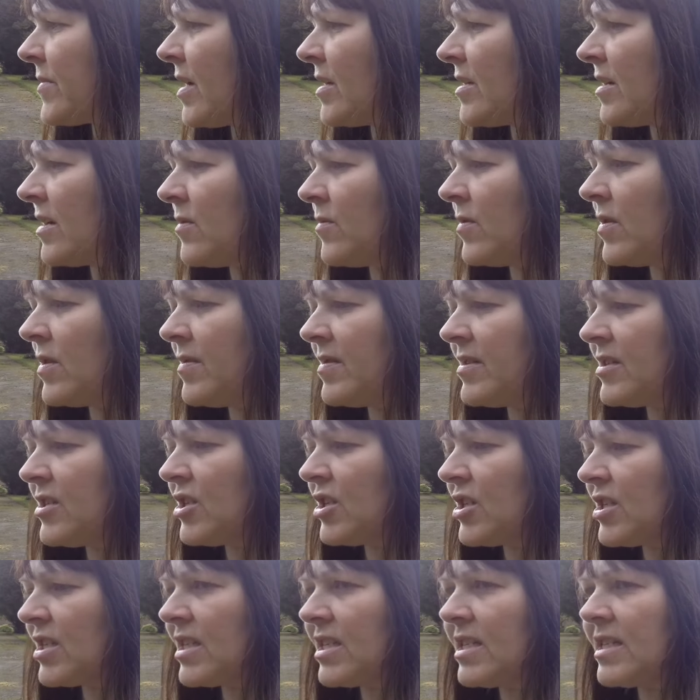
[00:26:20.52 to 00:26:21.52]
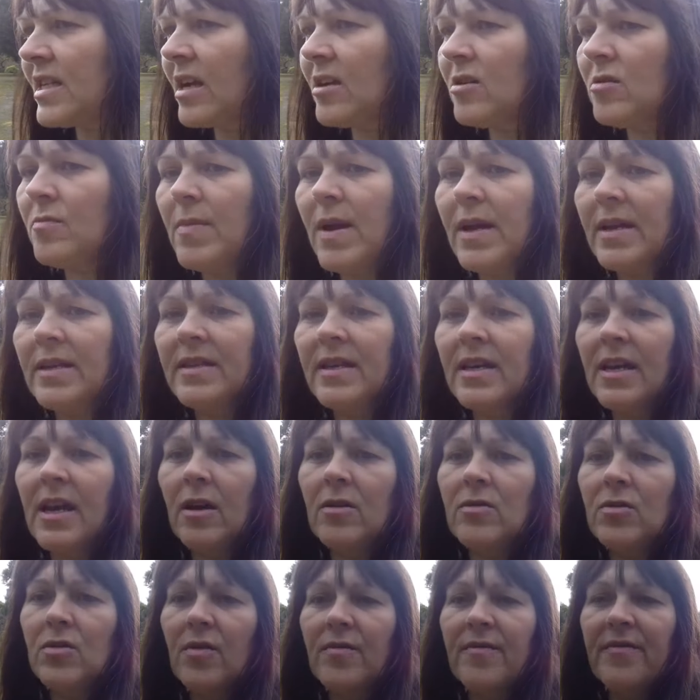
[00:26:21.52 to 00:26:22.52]
I don't know whether it's just a stalemate that
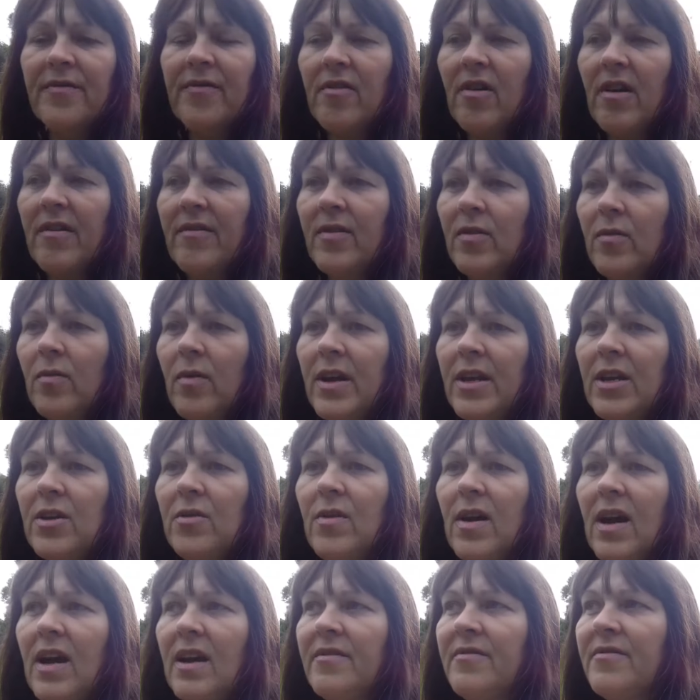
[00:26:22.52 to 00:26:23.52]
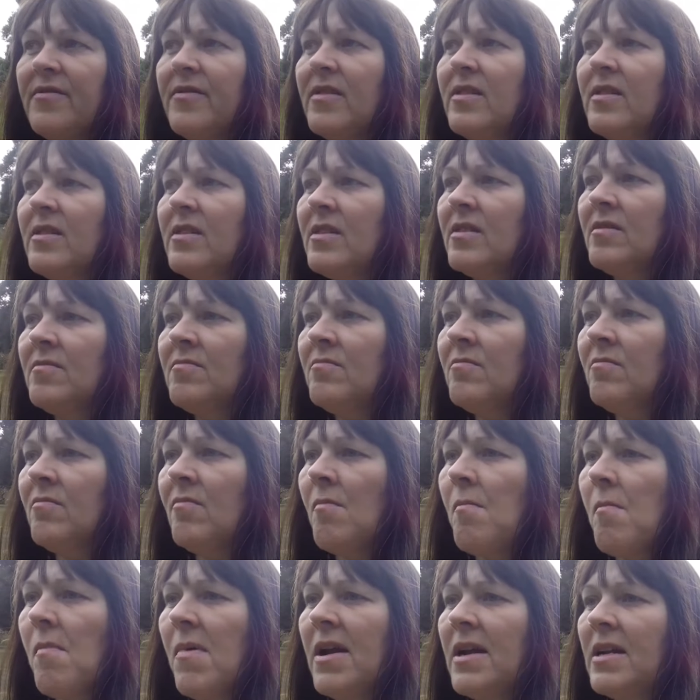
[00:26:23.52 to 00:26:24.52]
goes on forever where you have
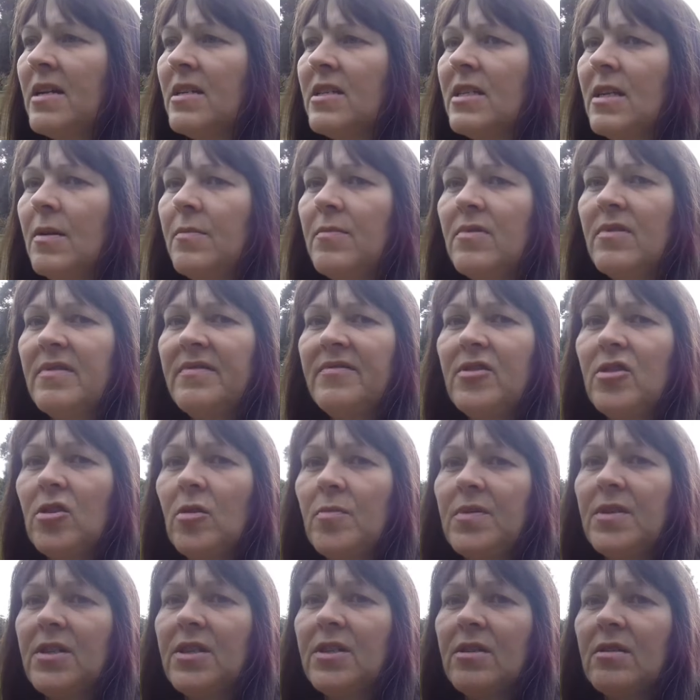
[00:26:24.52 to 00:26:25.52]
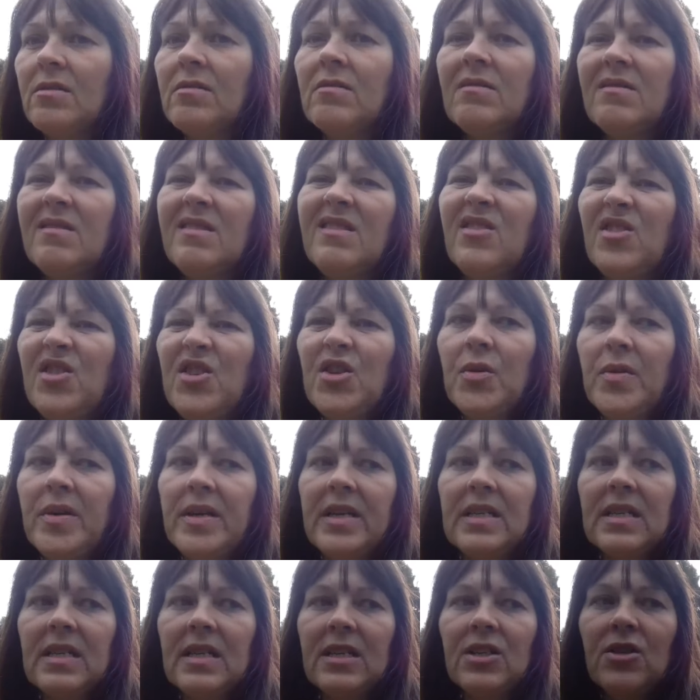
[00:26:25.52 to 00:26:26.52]
X number of jobs that do
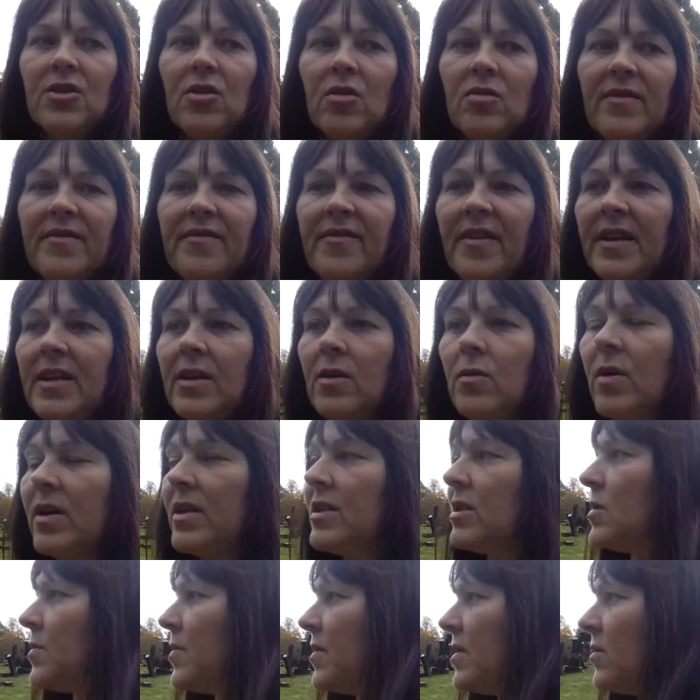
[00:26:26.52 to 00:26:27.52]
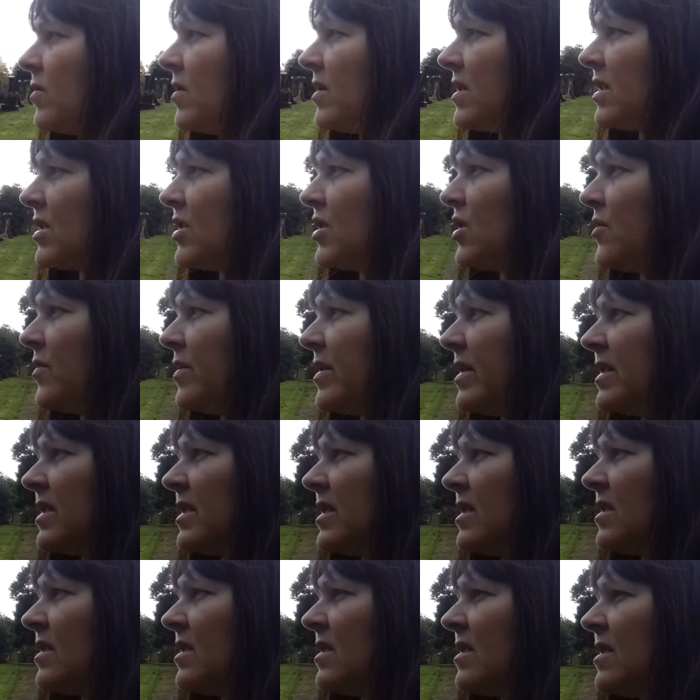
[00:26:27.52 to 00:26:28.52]
exist, not the fake ones, but the ones that do
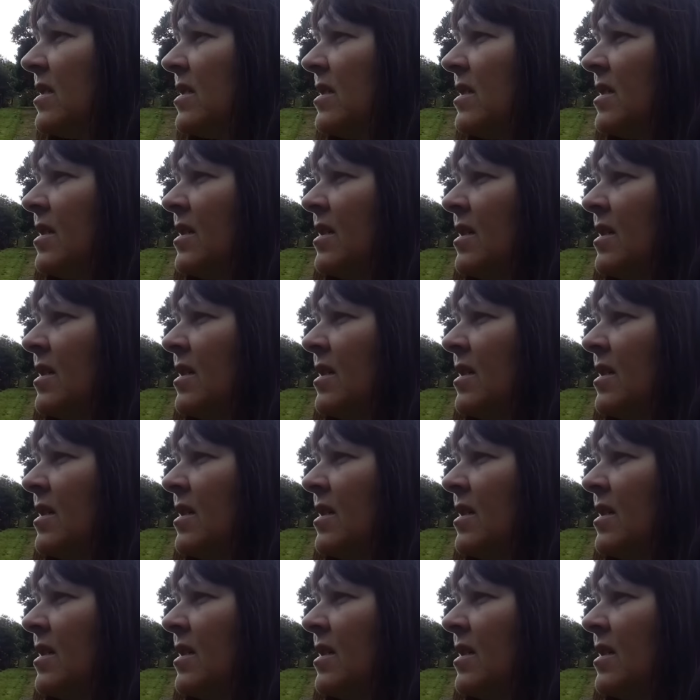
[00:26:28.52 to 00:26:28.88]
exist.